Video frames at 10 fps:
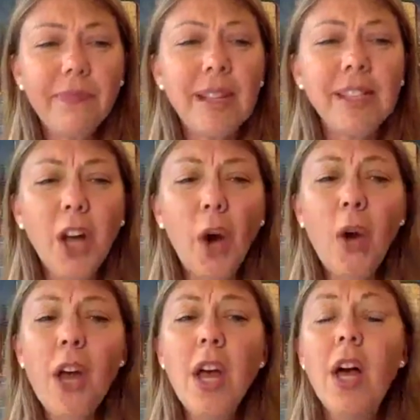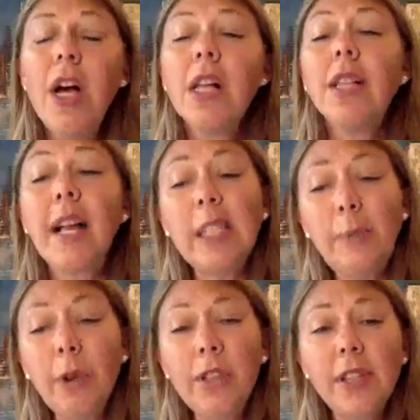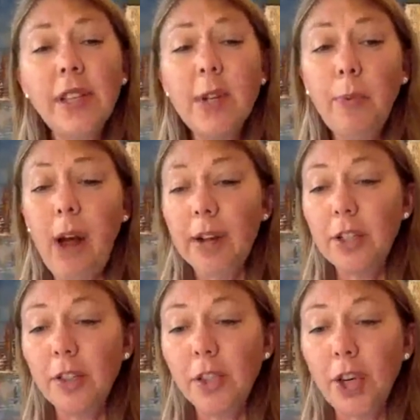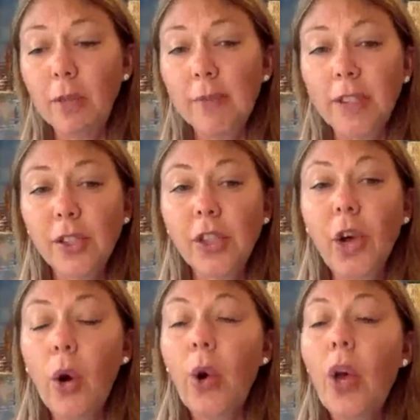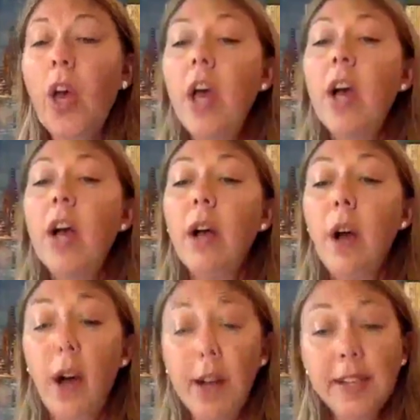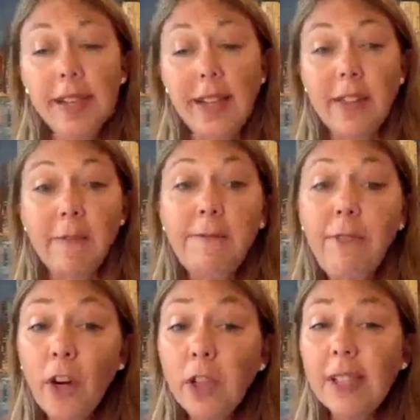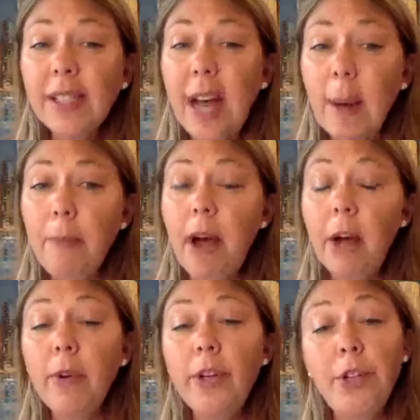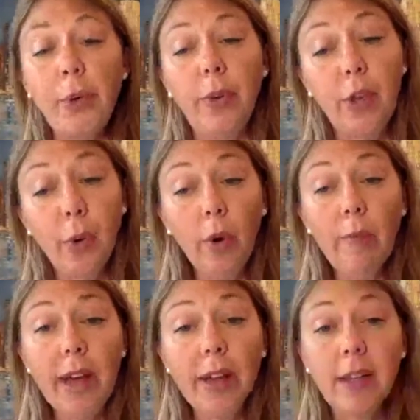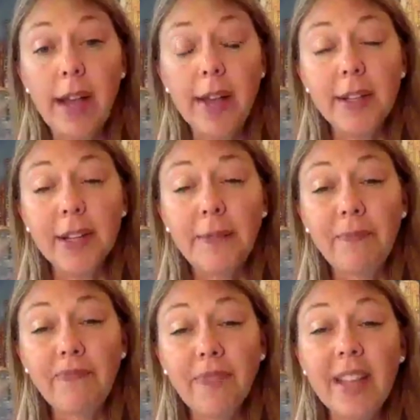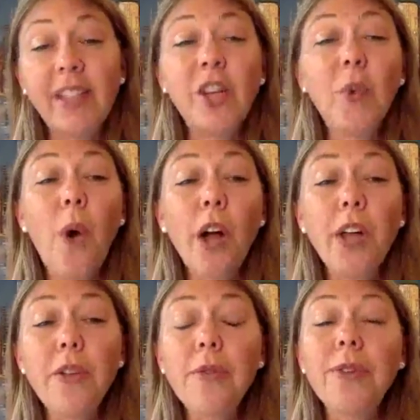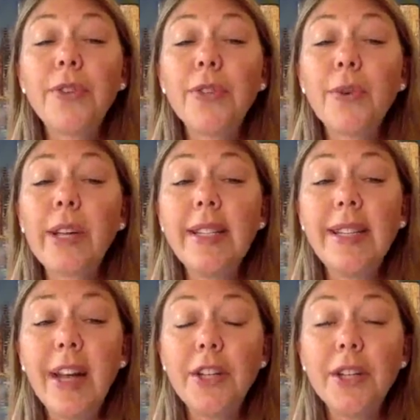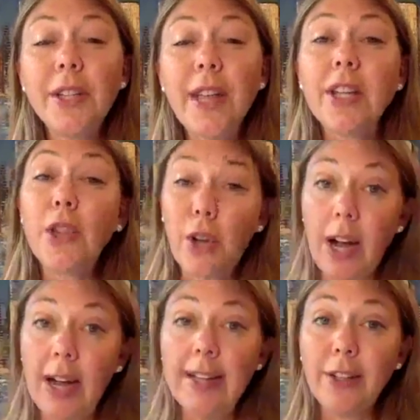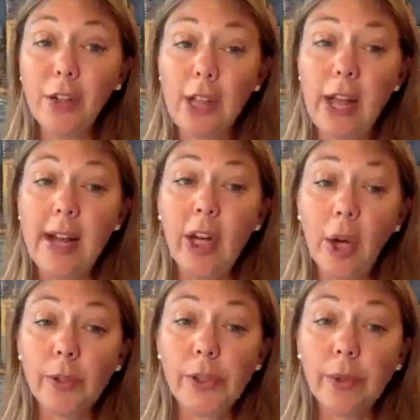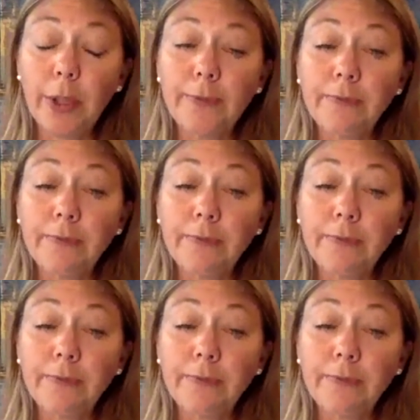So let's put this into practical terms. So honestly, the first step I would do if you were my client is to walk you through the three stages that your ideal client goes through.